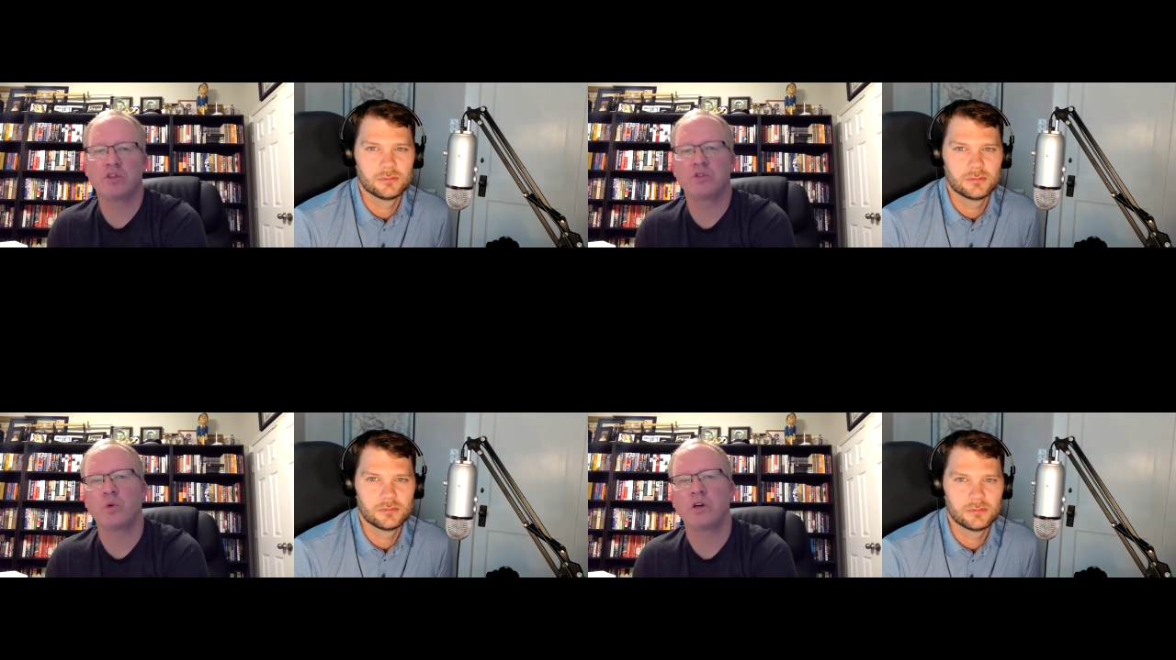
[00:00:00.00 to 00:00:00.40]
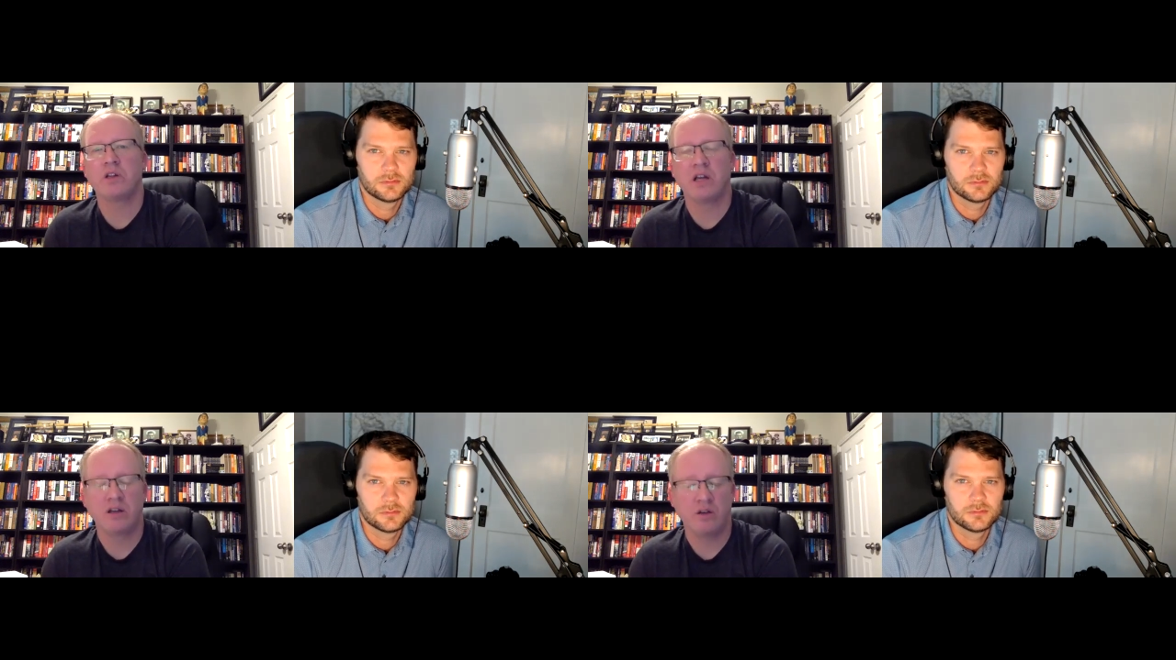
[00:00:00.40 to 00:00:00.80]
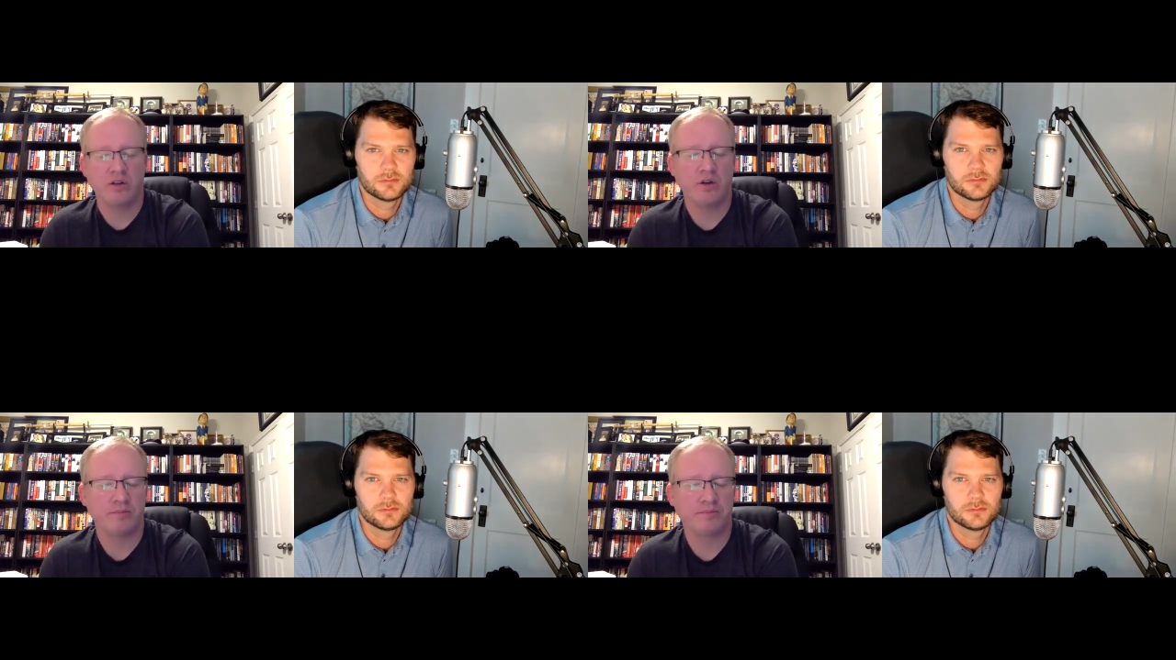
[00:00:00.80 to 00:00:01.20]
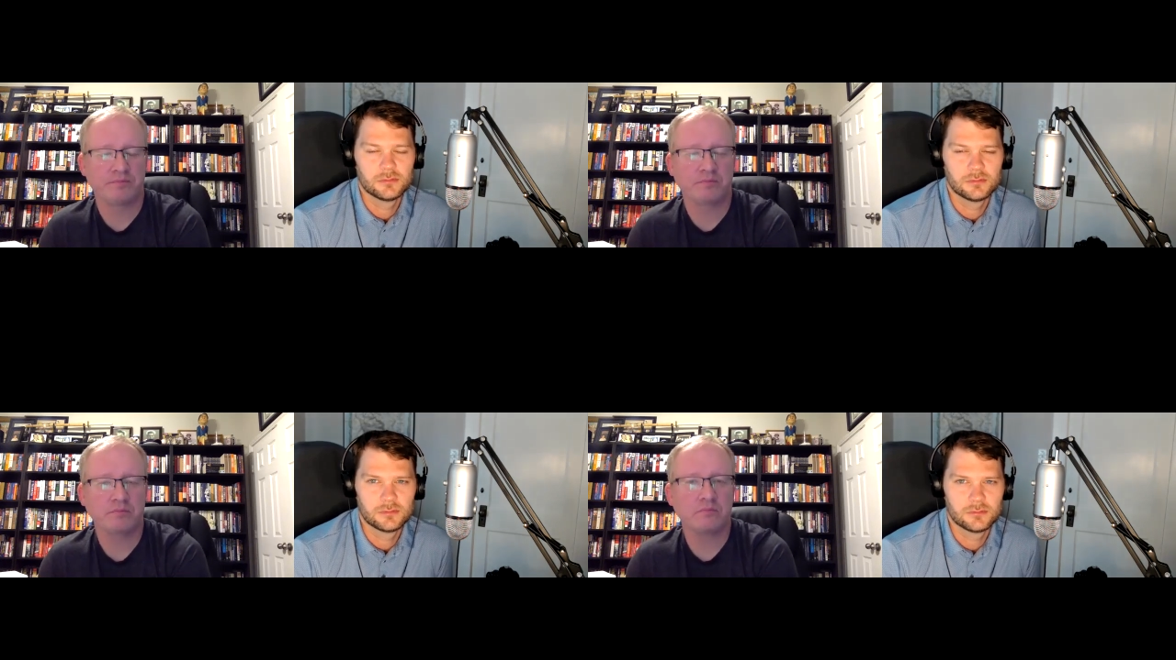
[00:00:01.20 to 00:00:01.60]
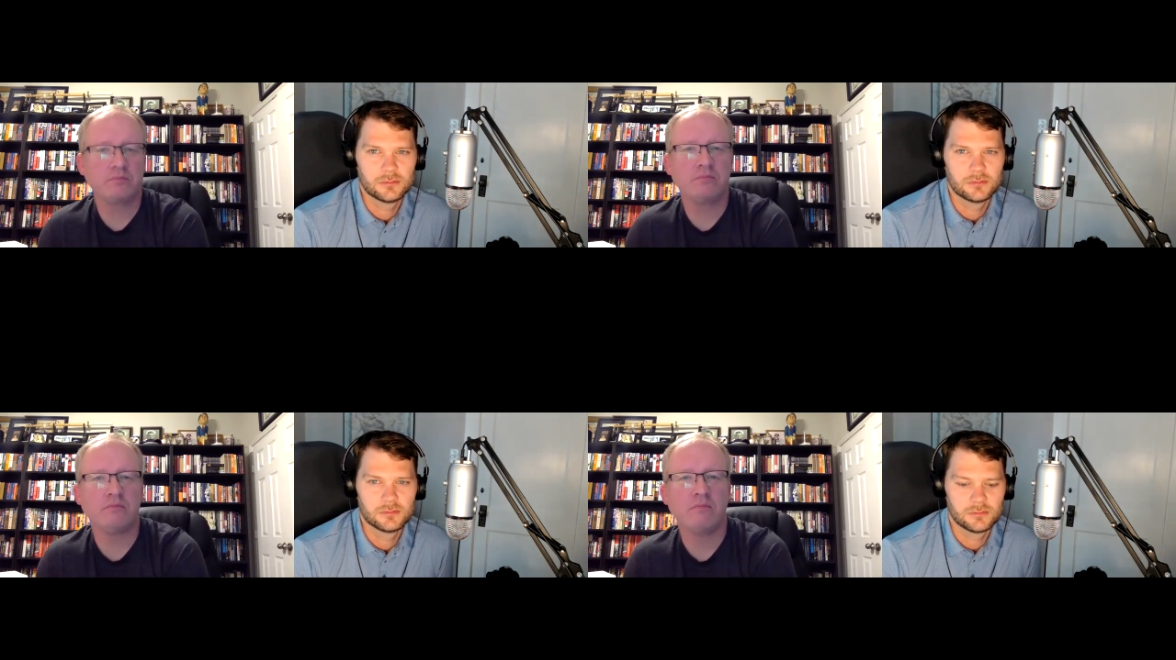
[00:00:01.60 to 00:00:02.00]
Speaker 1: as well. I know they're
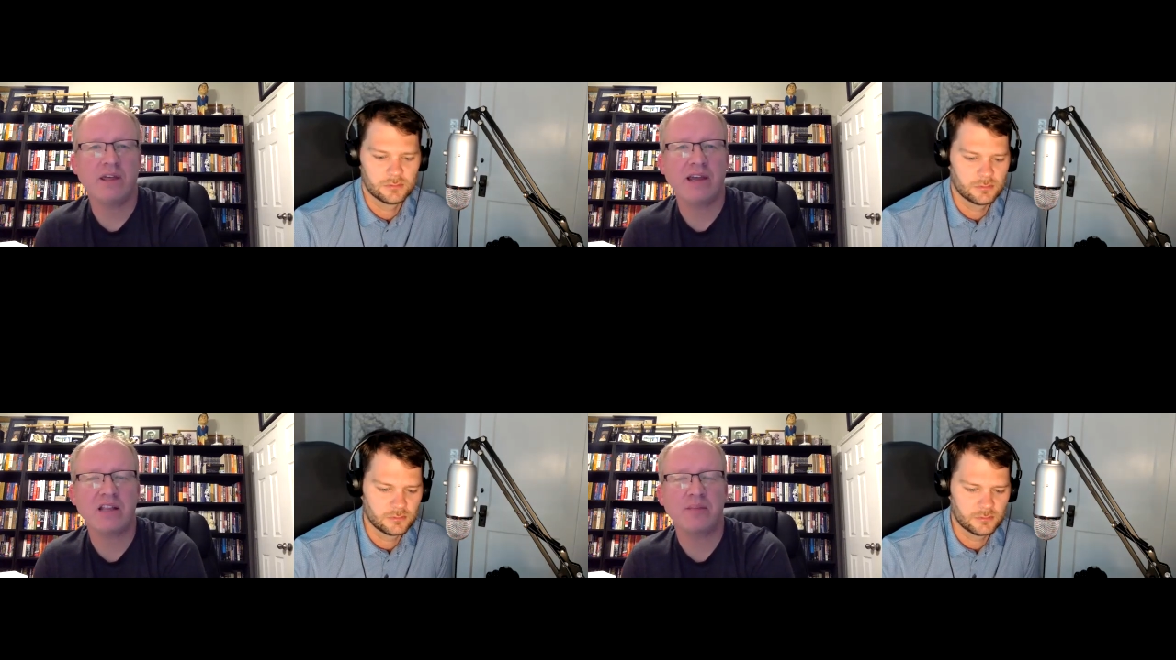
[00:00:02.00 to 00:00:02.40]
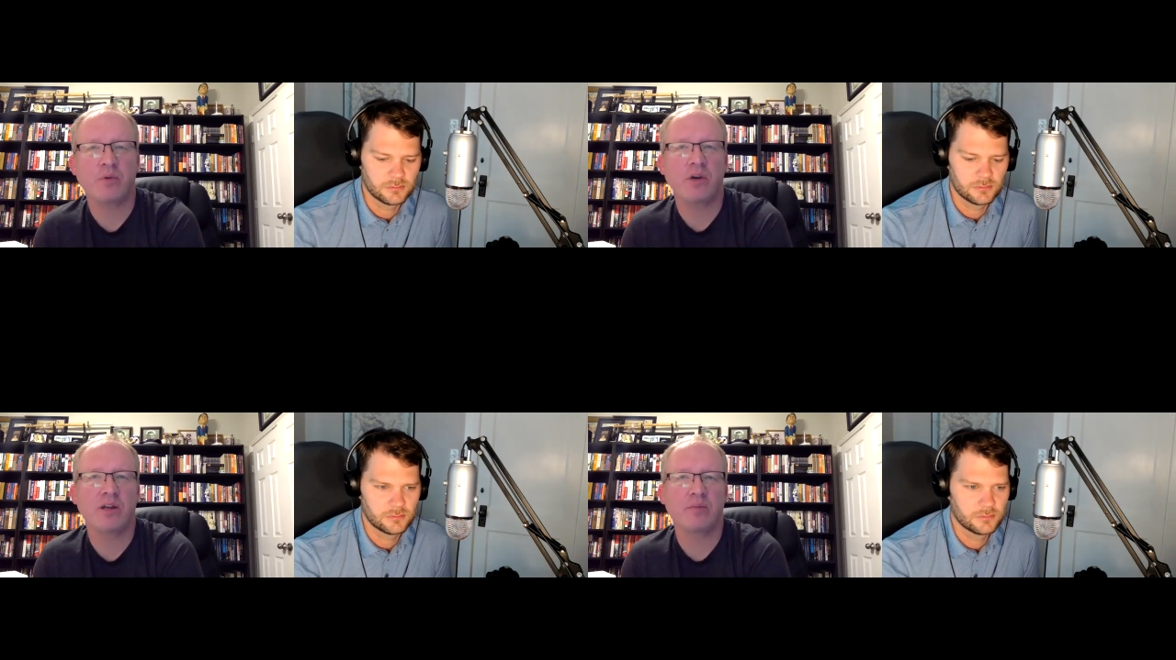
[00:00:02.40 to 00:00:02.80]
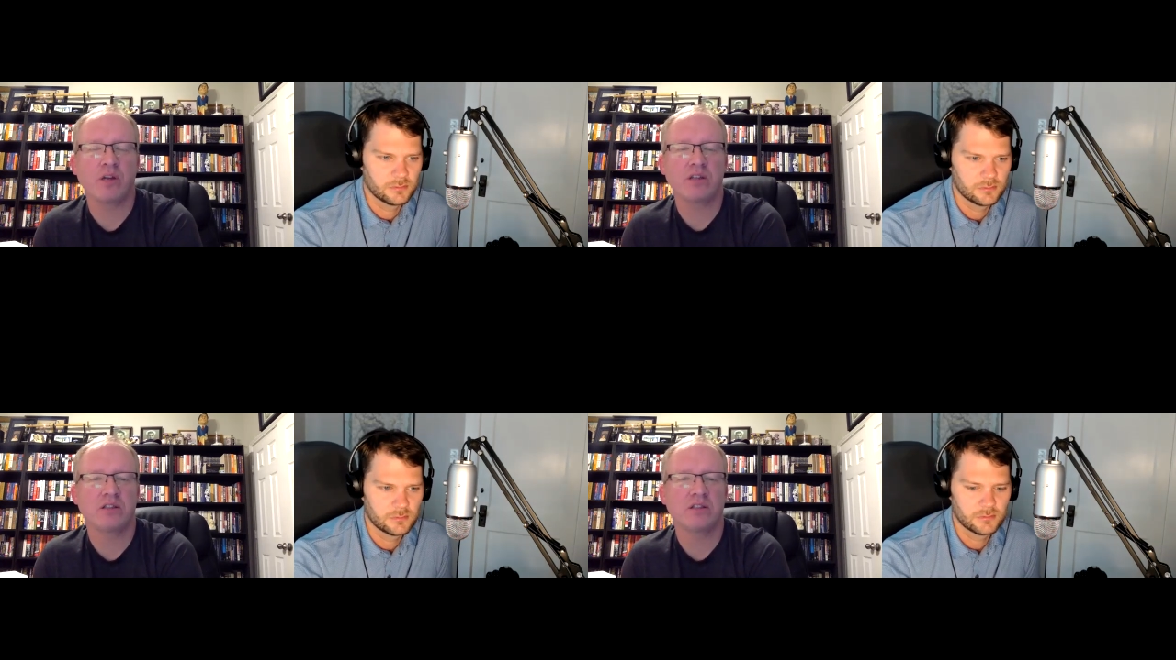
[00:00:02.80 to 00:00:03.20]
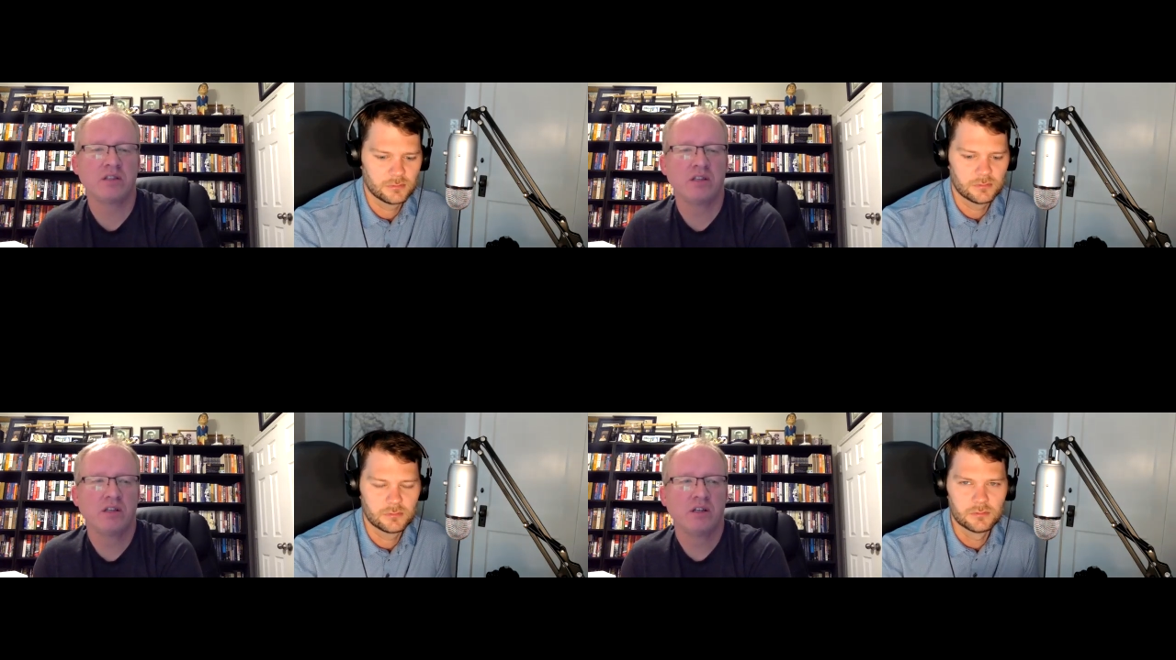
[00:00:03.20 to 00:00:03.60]
they got the printing presses